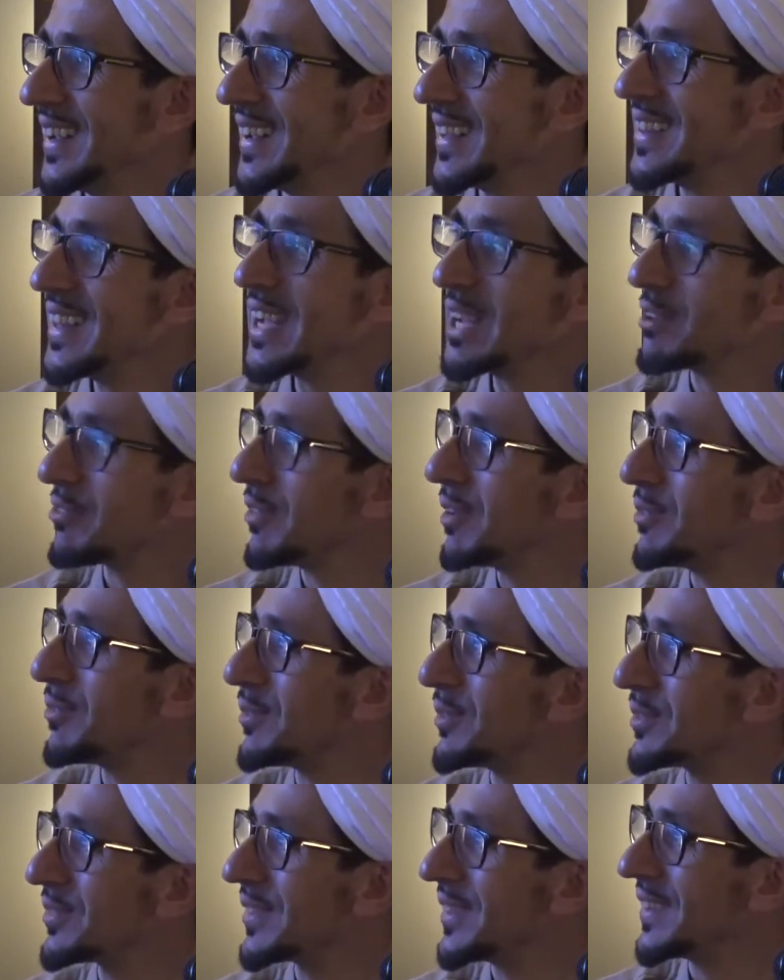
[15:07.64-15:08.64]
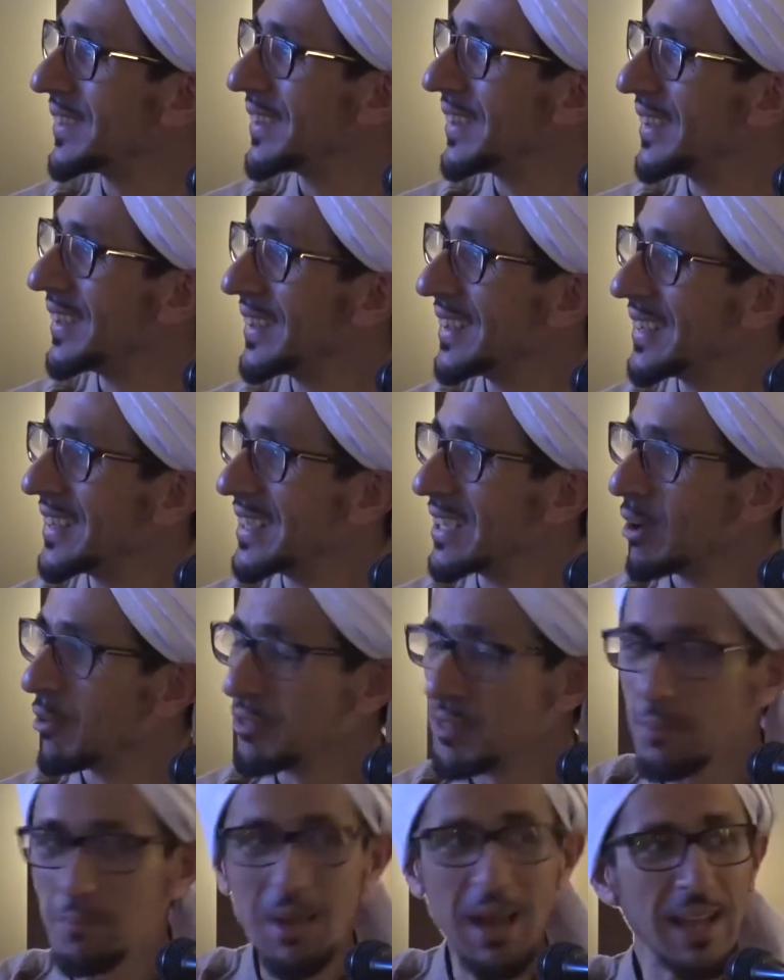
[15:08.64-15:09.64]
95%
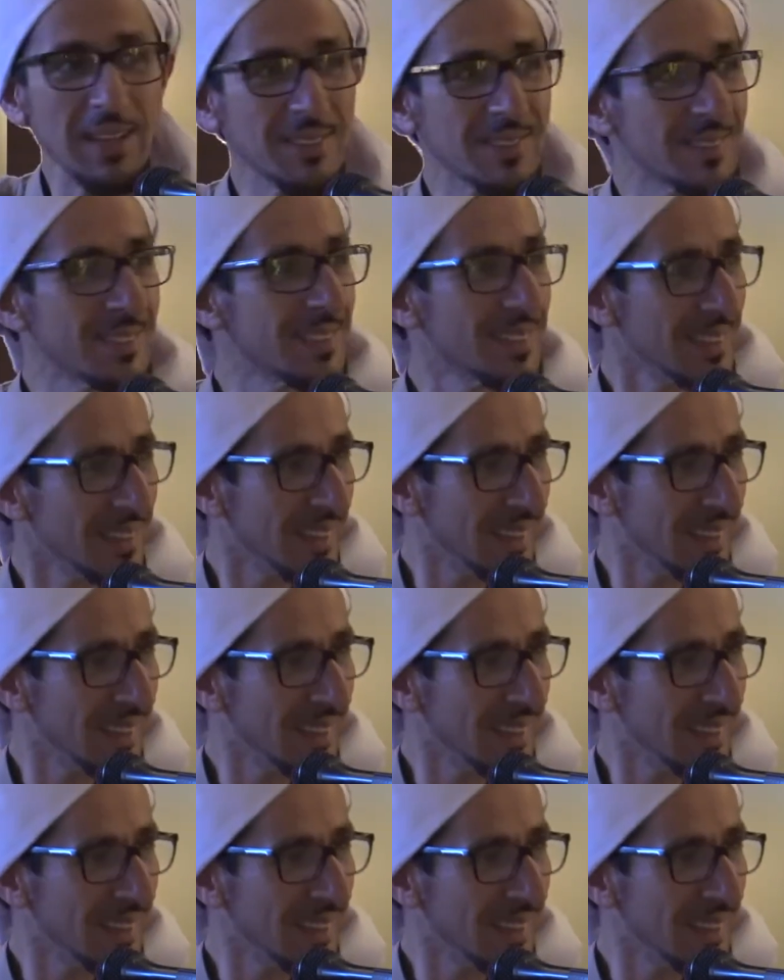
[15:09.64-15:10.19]
of the mass